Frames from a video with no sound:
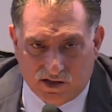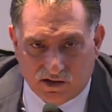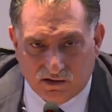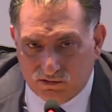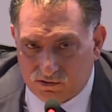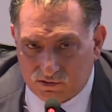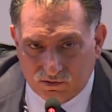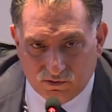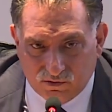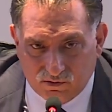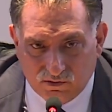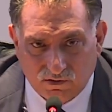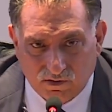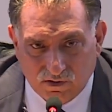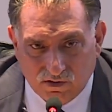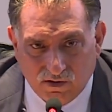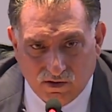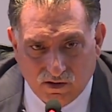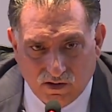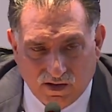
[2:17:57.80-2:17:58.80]
Let
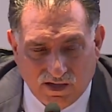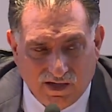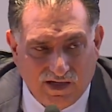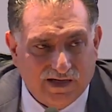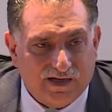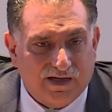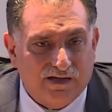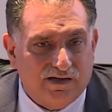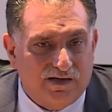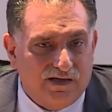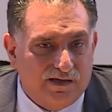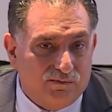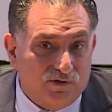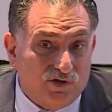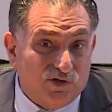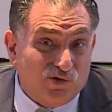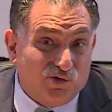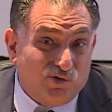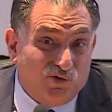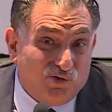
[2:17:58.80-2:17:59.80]
the
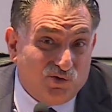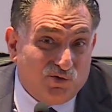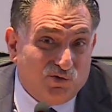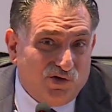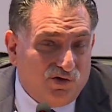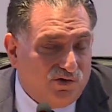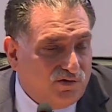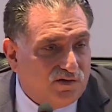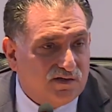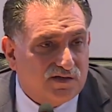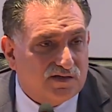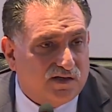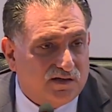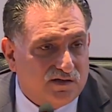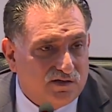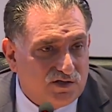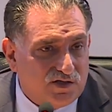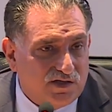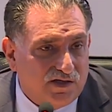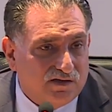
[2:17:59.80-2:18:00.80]
principalities
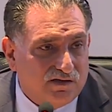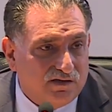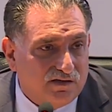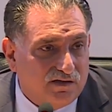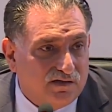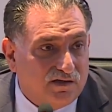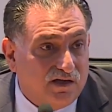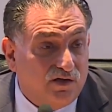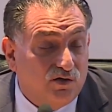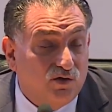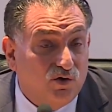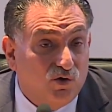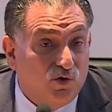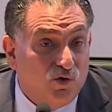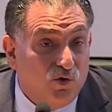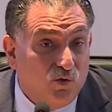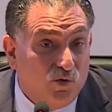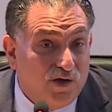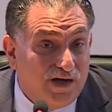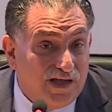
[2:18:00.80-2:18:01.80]
engage in
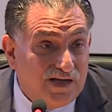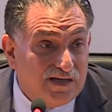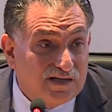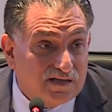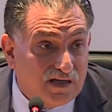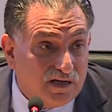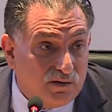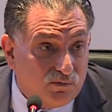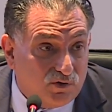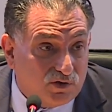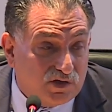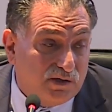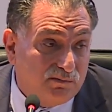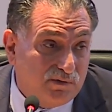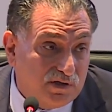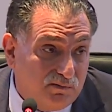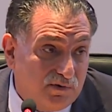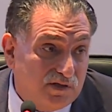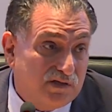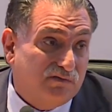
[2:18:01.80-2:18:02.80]
agreements
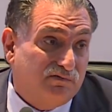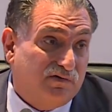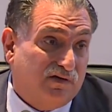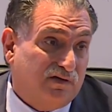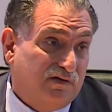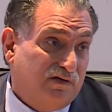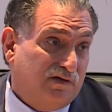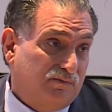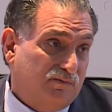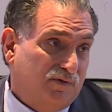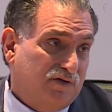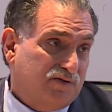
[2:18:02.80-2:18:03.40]
over the use of